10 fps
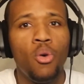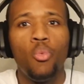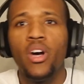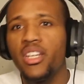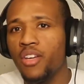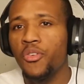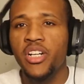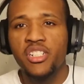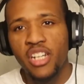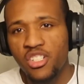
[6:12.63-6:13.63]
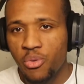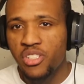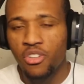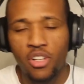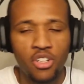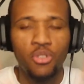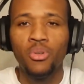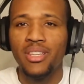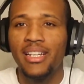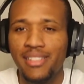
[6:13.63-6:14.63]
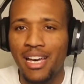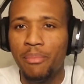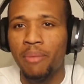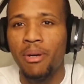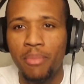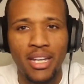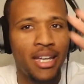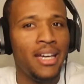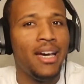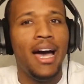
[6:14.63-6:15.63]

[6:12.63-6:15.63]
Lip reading: what different exchange rates are going to do. That's how I make my money.